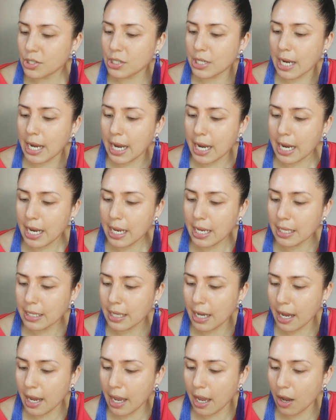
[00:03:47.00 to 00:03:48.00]

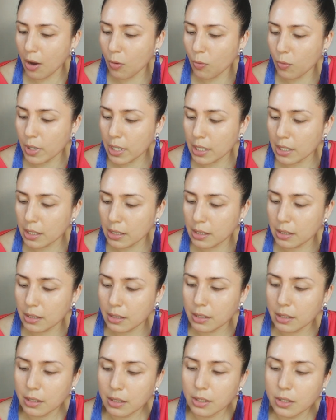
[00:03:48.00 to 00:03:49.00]
shade, I
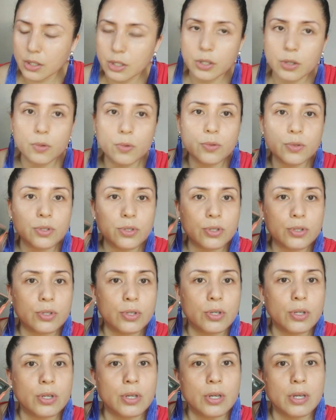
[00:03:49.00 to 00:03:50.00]
will
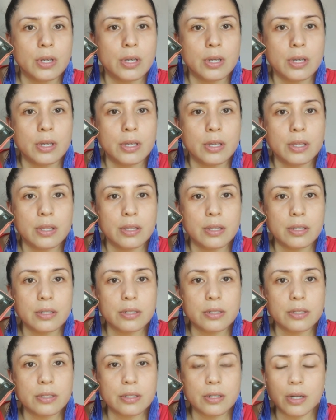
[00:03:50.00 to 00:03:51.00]
use
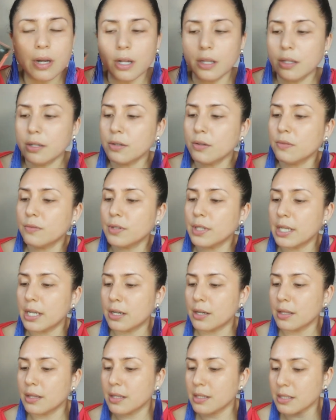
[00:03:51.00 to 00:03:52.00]
this color over
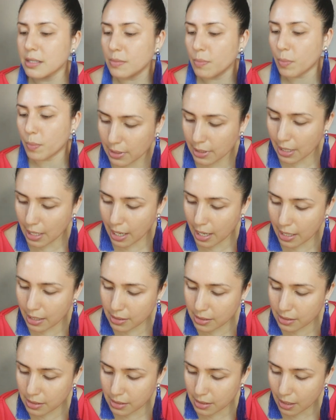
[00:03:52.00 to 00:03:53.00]
here, this
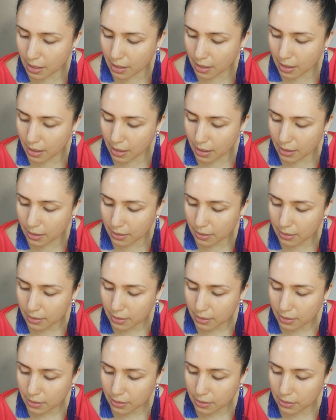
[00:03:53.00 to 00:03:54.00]
nice
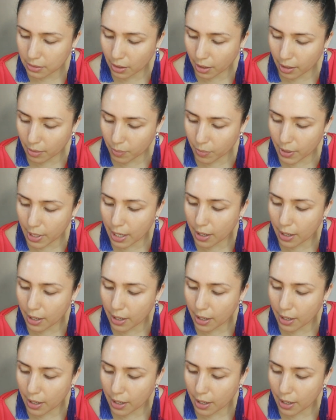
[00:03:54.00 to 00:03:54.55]
dark